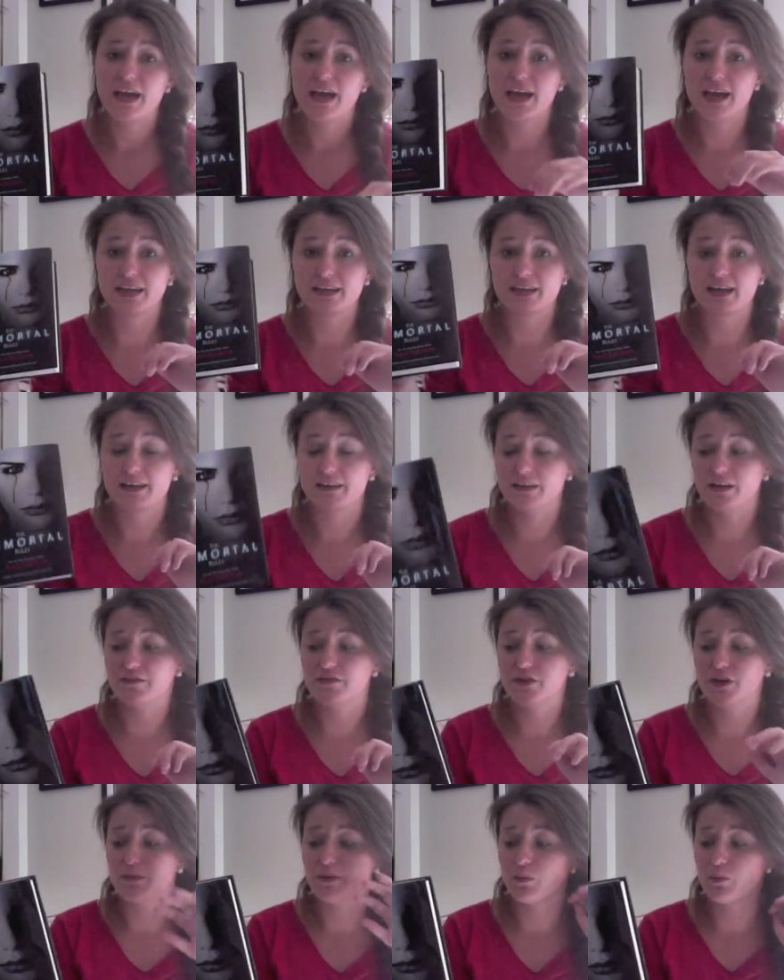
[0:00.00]
and I
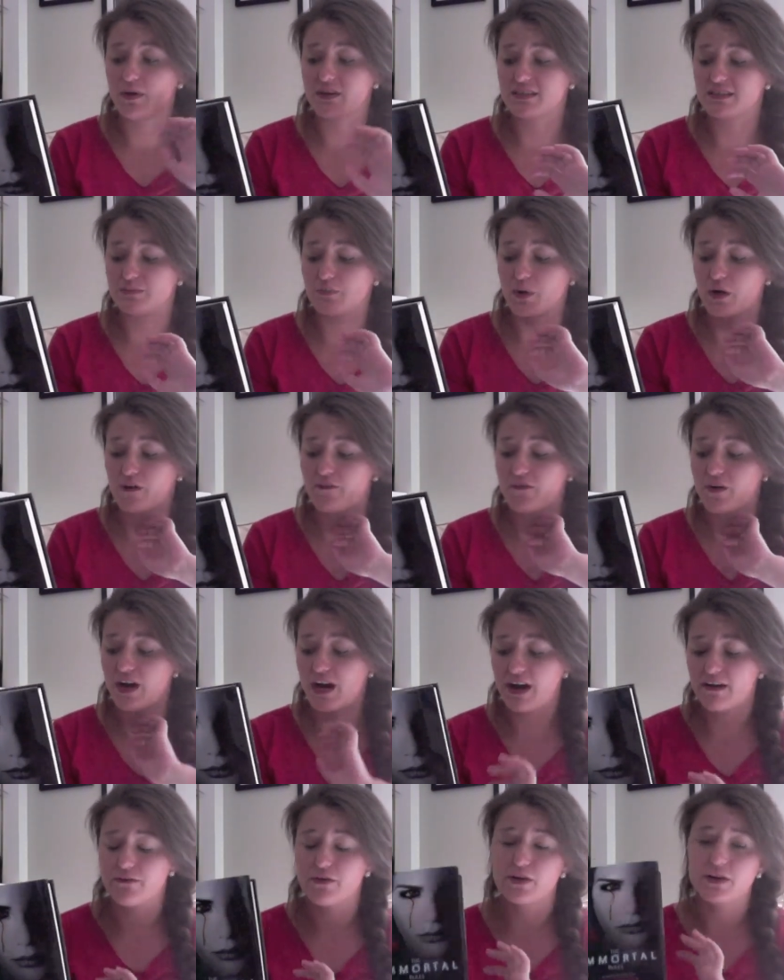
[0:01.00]
loved her. I've been wanting this book
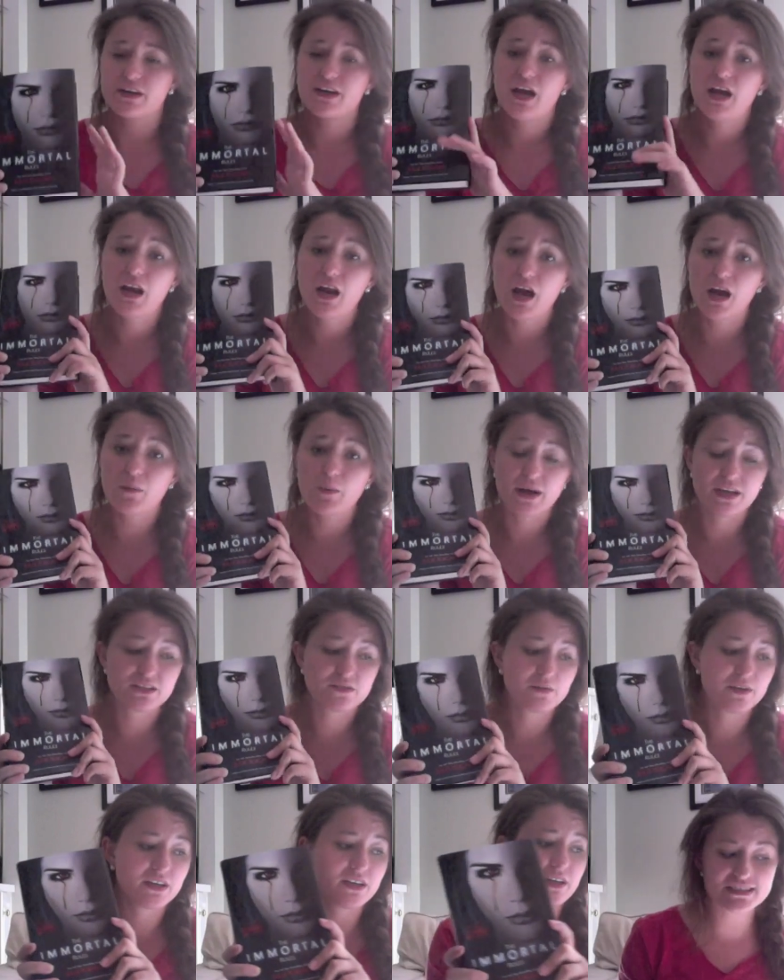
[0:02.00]
forever. I cannot wait
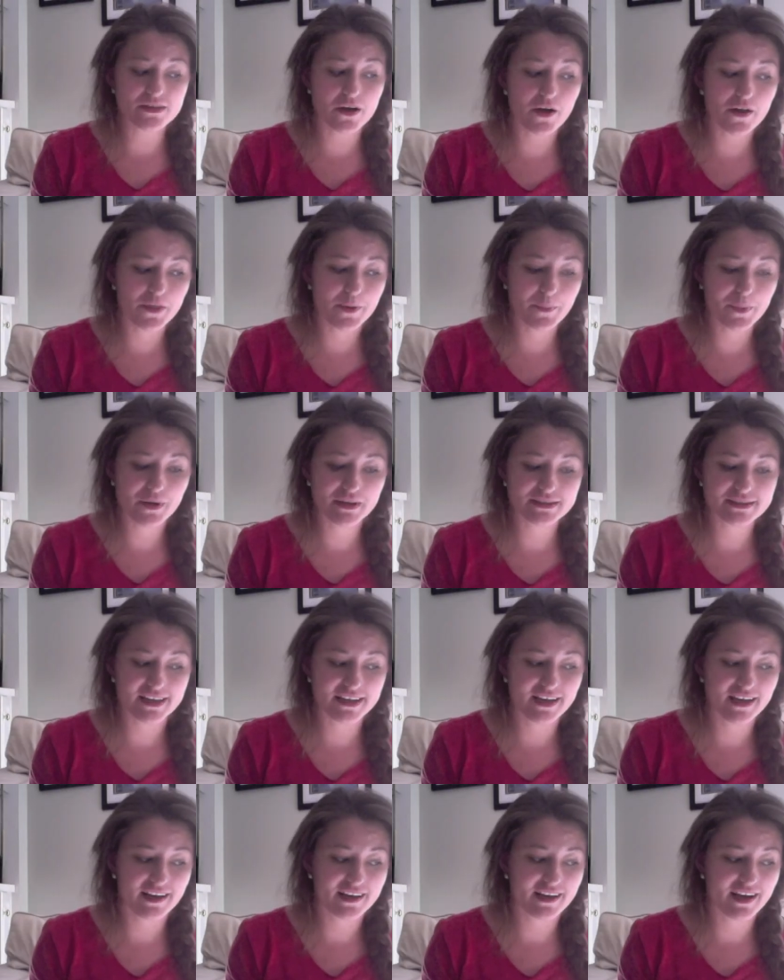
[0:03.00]
to read it. All the books I
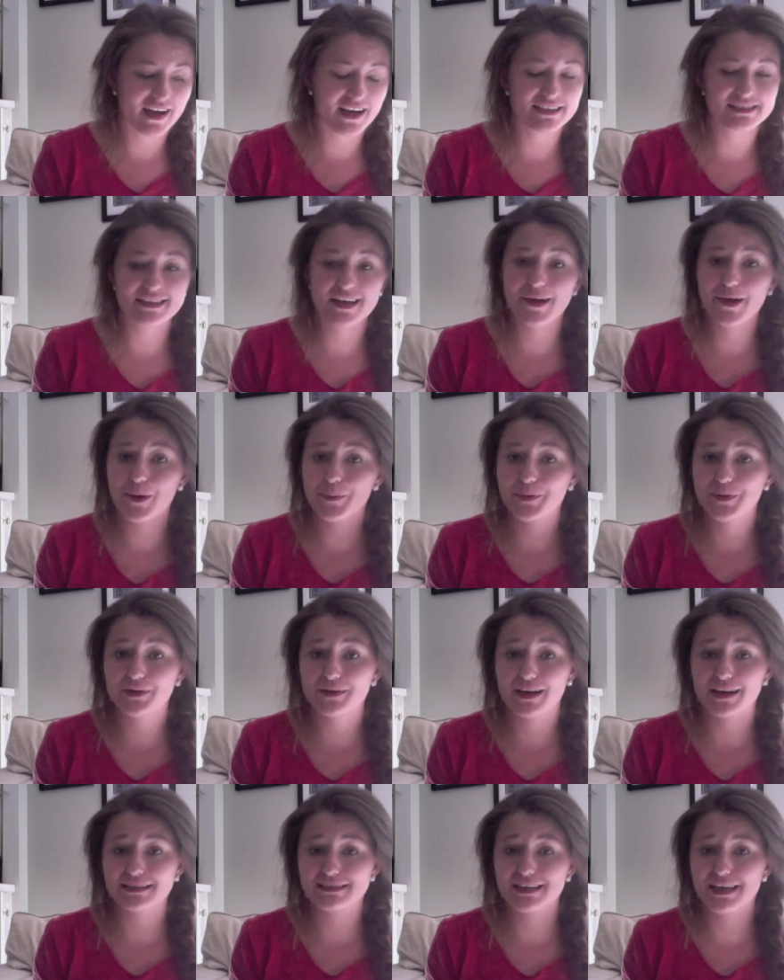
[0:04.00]
got, guys. I hope you
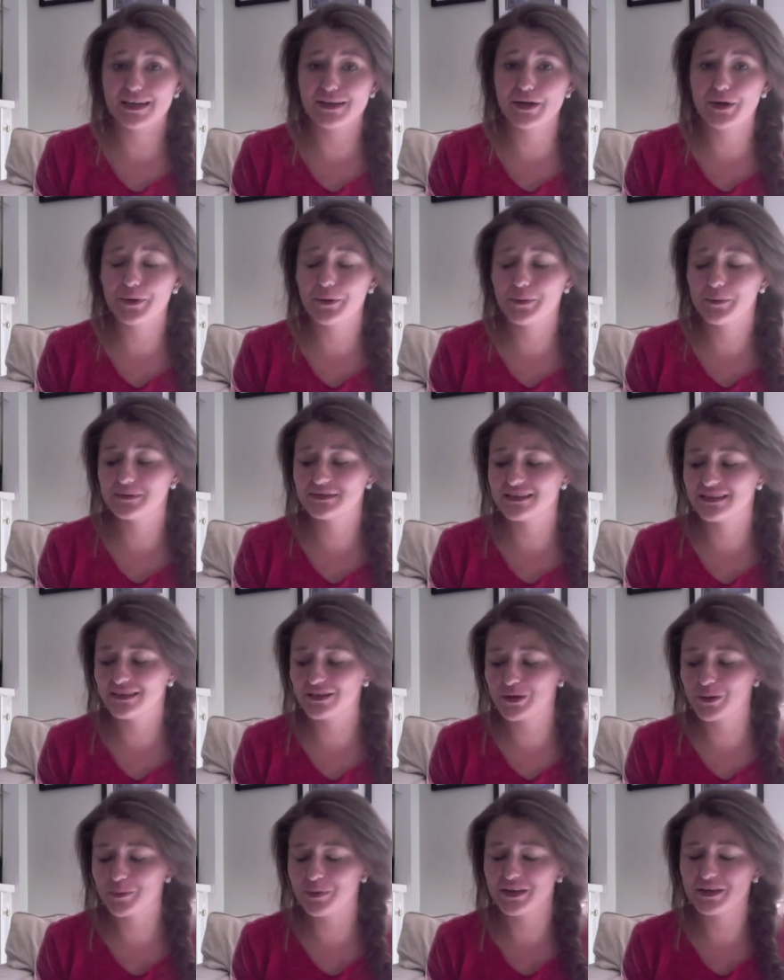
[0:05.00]
liked it. I know it was a
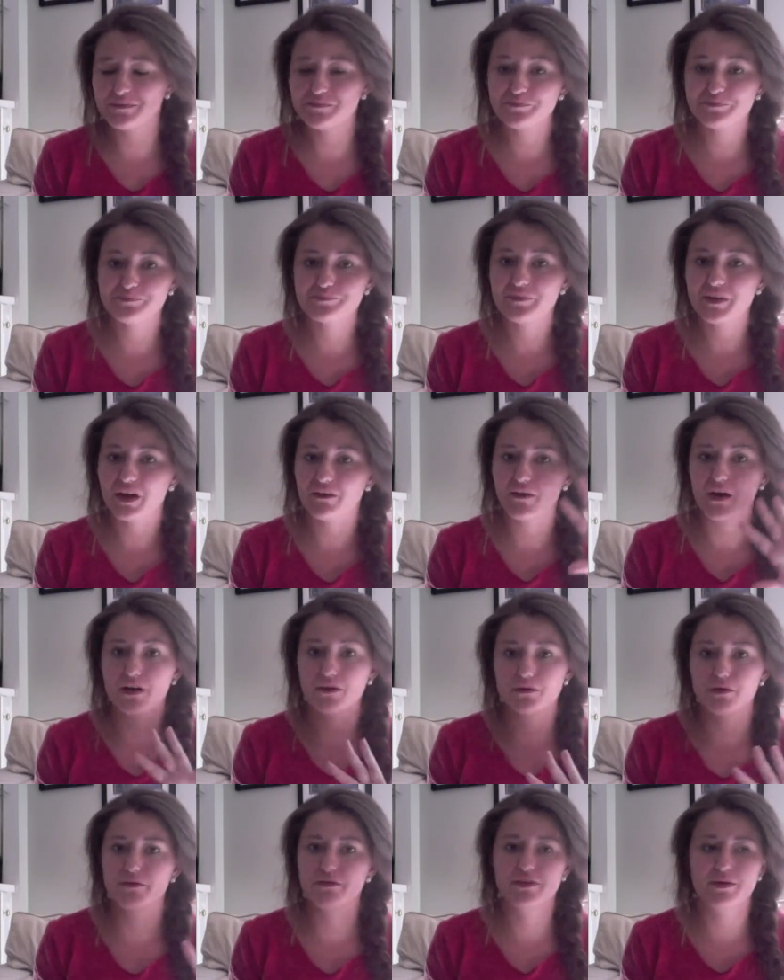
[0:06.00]
little bit of
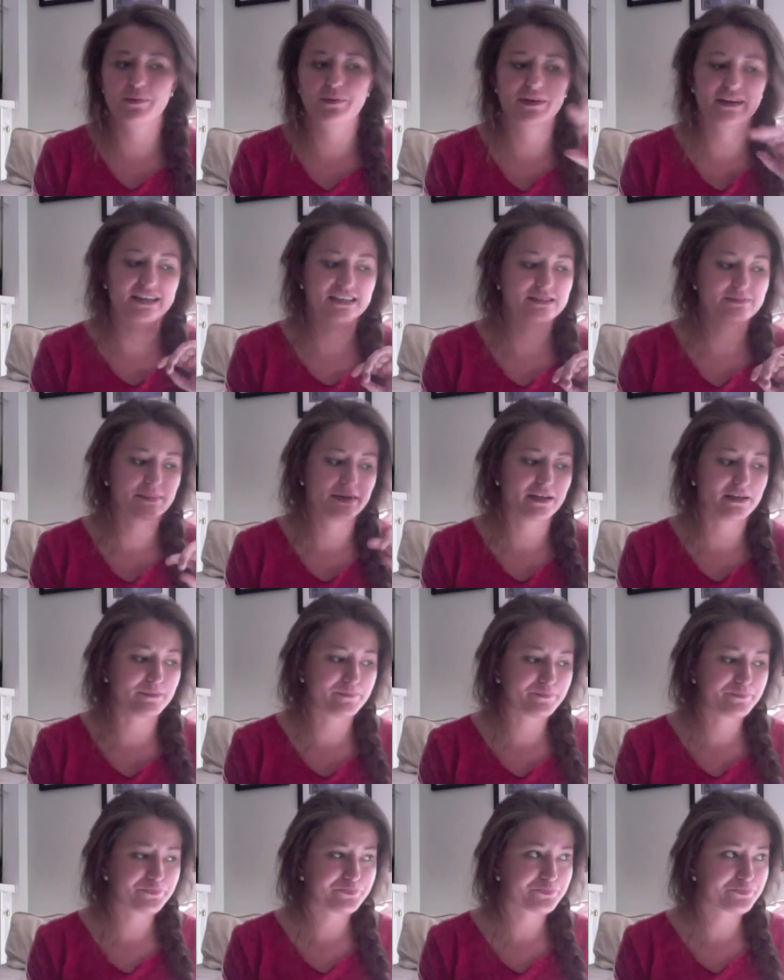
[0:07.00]
all over the place, but
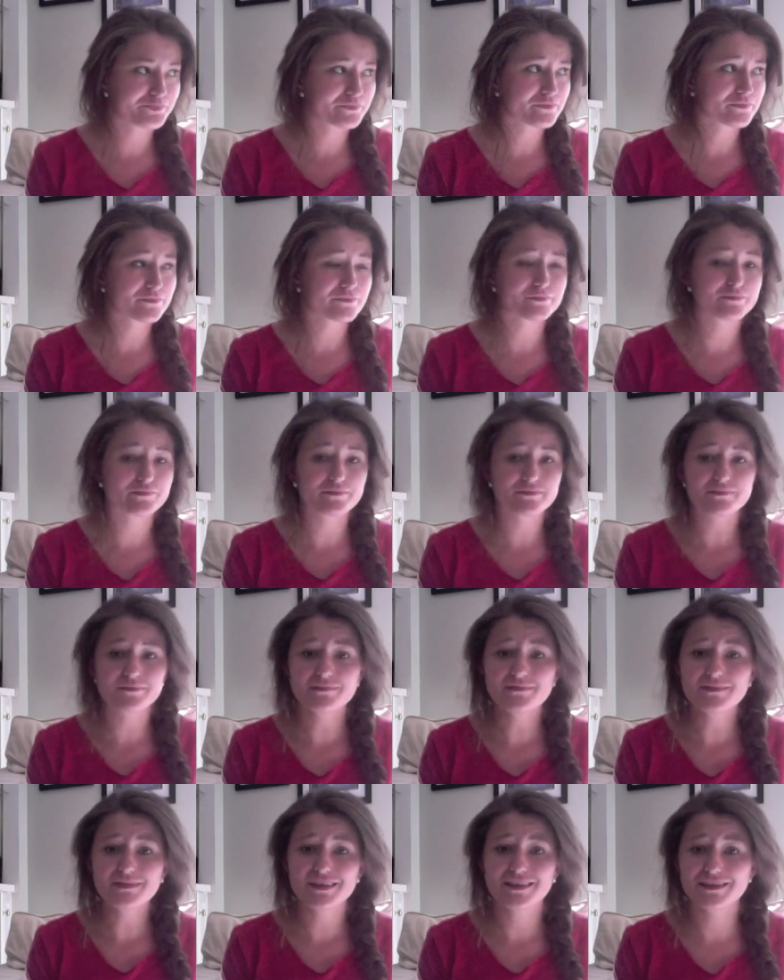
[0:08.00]

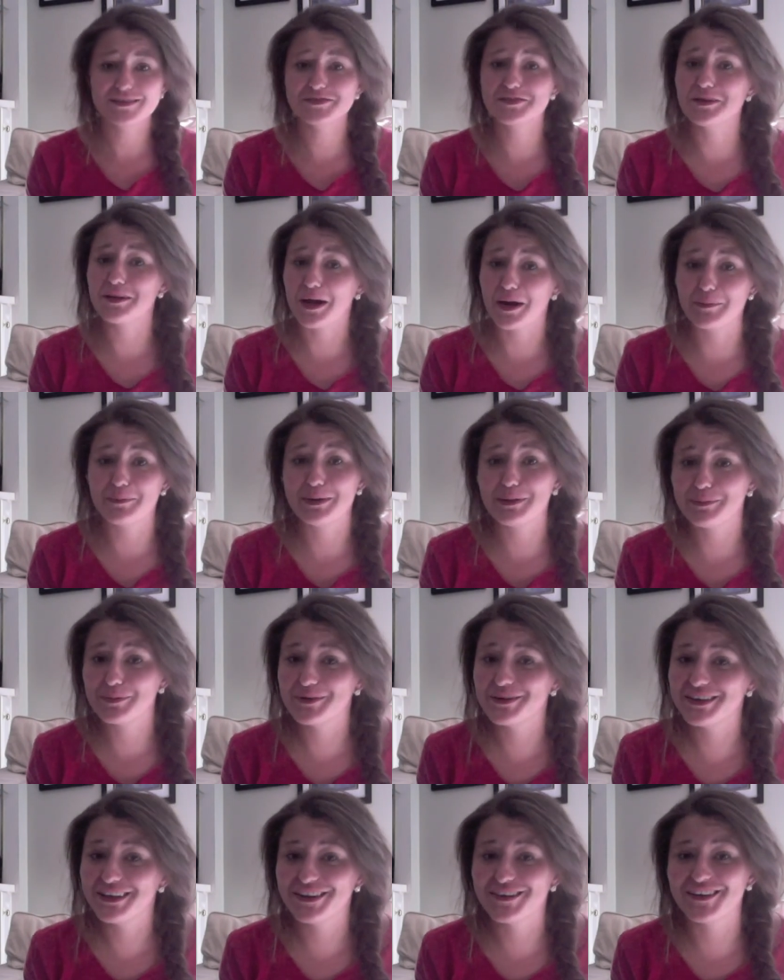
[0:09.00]
there's a lot of
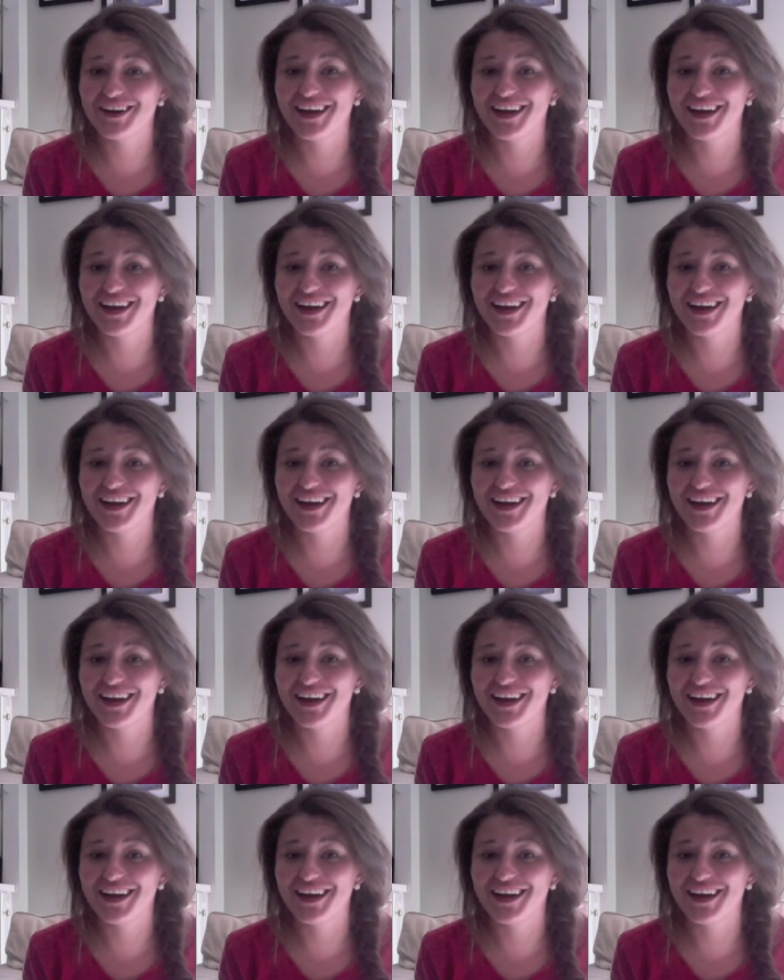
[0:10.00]
people in here